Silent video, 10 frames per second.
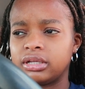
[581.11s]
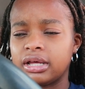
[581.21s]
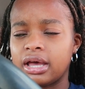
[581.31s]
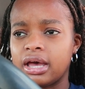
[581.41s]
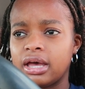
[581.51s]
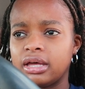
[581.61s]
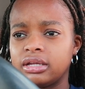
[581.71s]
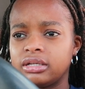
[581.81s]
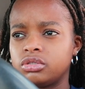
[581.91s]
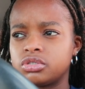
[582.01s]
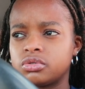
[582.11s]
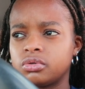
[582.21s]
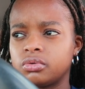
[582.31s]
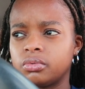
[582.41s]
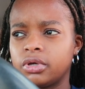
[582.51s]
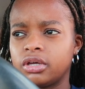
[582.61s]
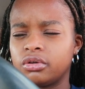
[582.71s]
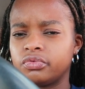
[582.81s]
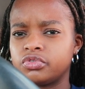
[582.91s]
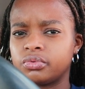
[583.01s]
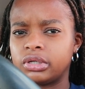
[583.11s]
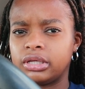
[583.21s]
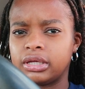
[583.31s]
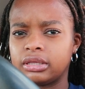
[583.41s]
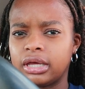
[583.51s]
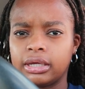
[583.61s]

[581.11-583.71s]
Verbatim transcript: Then I had a 12:20.